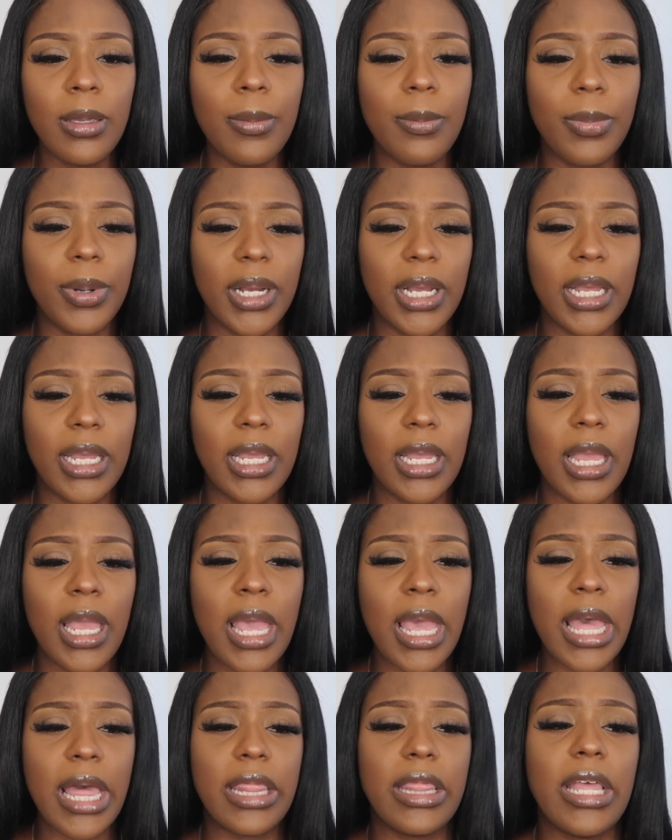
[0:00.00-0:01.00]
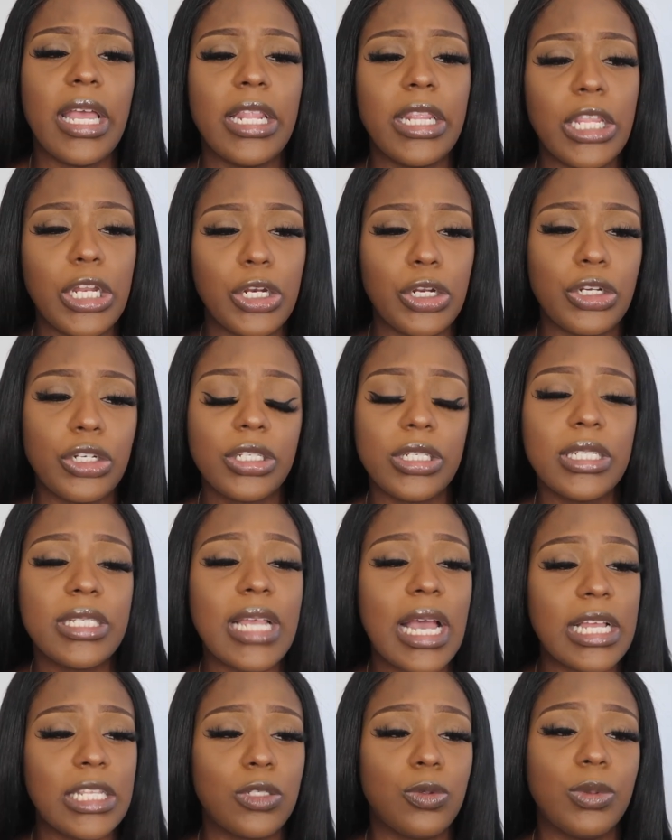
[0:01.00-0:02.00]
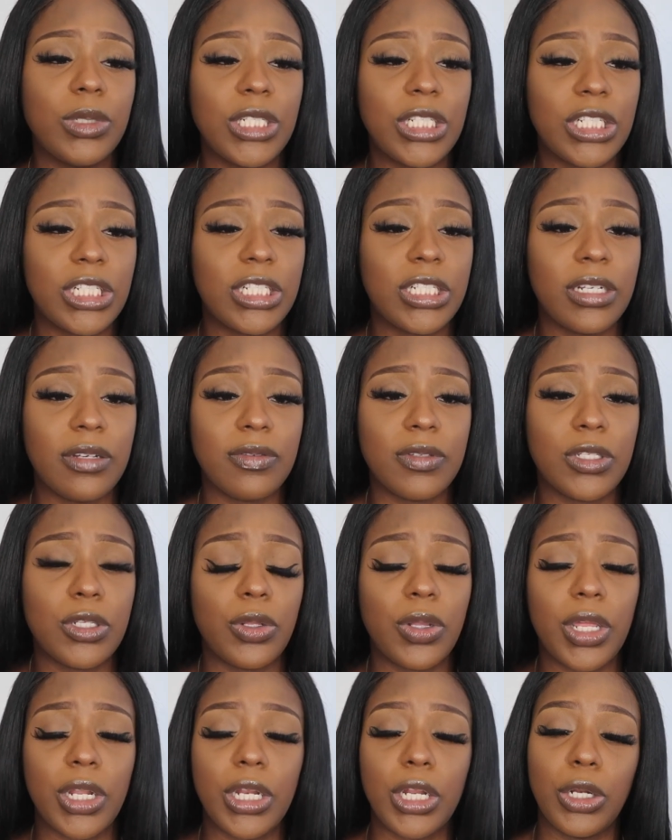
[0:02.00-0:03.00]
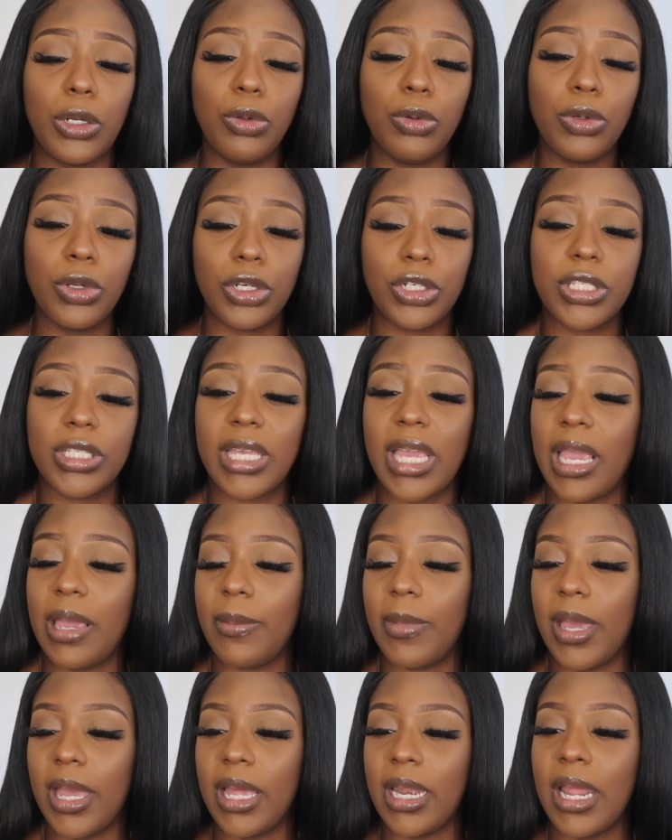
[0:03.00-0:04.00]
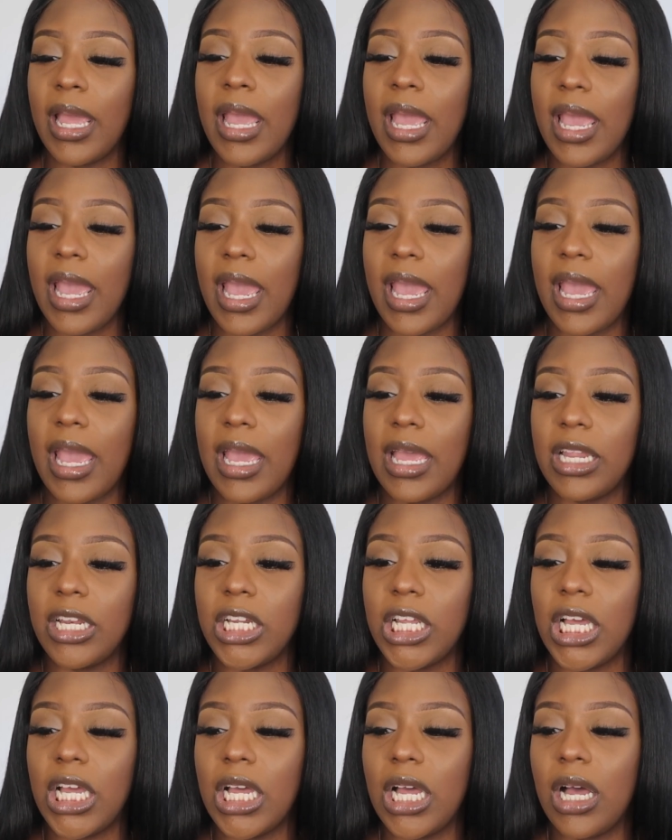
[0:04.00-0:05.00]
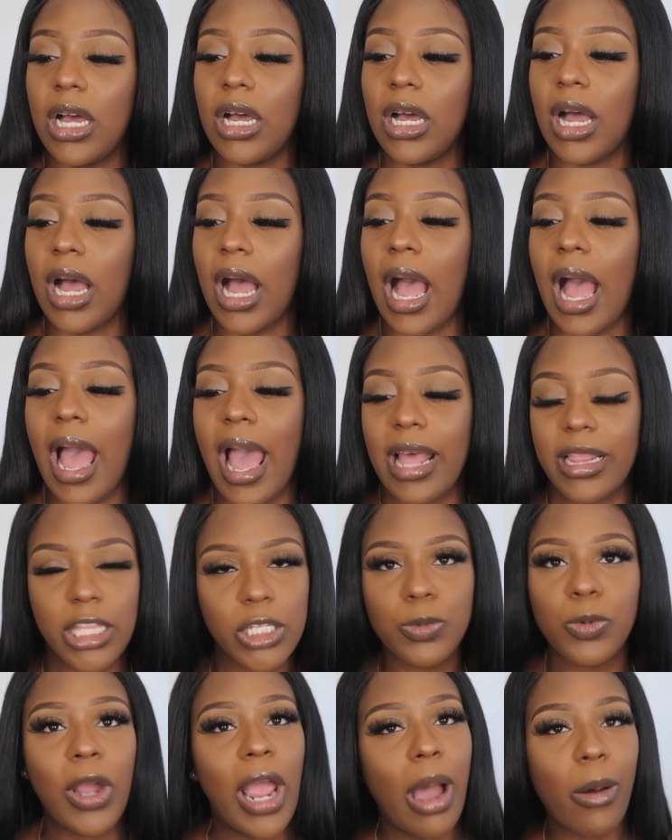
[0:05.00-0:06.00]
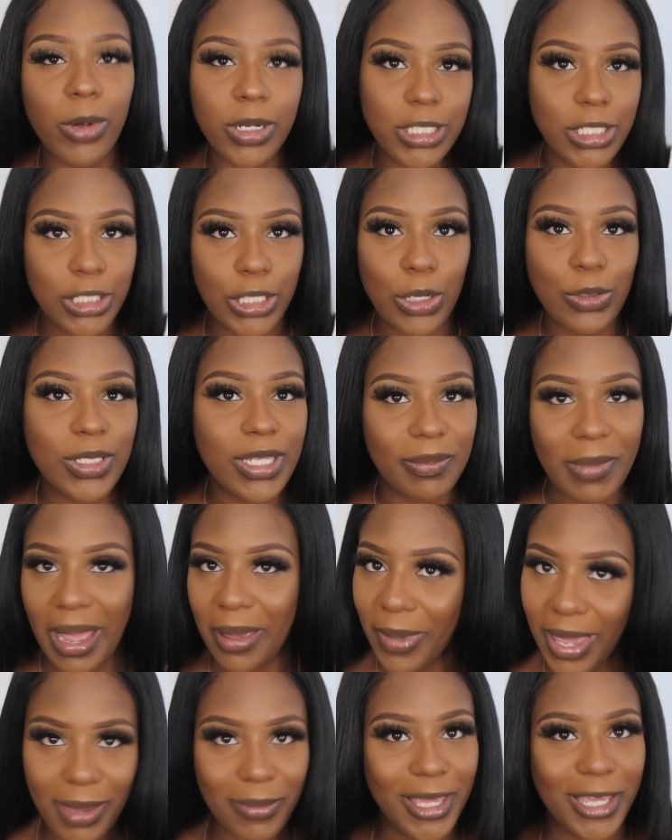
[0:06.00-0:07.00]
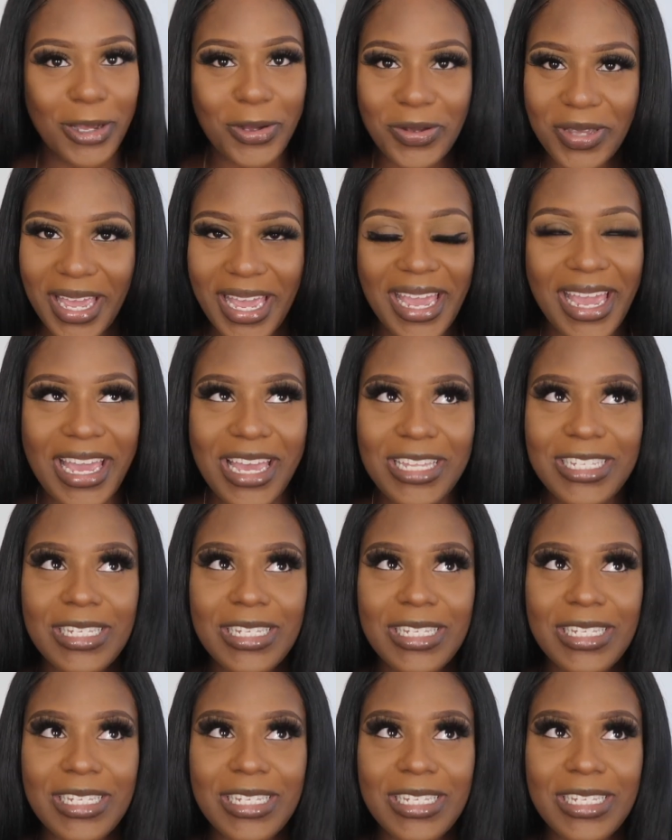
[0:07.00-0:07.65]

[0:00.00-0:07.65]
But then the nurses had switched shifts. So then the new nurse came in and at this point, I wanted to go see my baby, okay?